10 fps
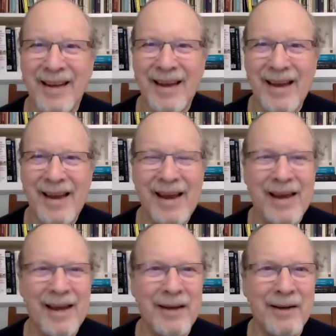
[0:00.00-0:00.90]

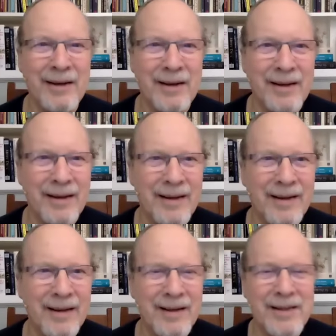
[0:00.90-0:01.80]
And
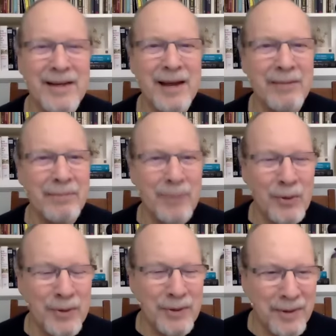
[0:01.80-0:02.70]
stand
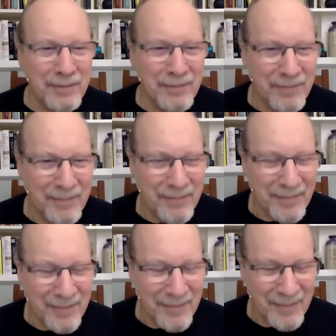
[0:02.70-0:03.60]
both
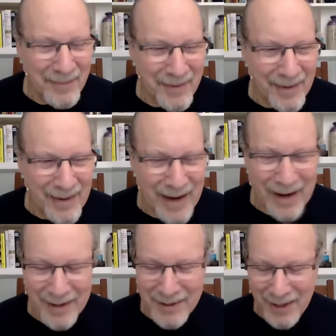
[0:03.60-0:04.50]

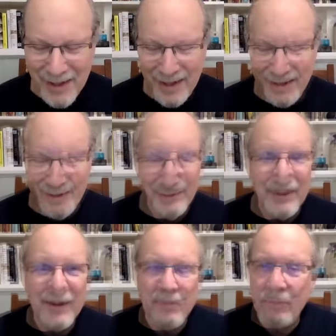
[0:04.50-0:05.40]
hands again.
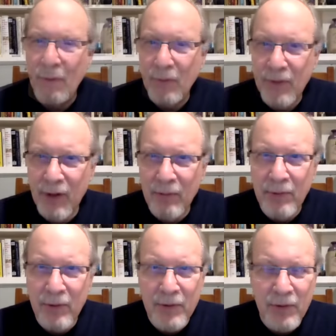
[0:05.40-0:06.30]
Both
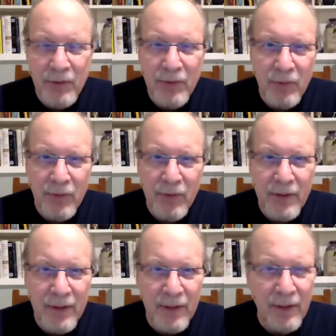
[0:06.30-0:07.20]
elbows are toward the
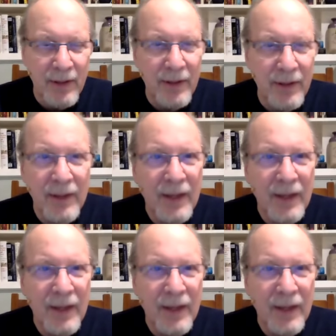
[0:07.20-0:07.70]
ceiling.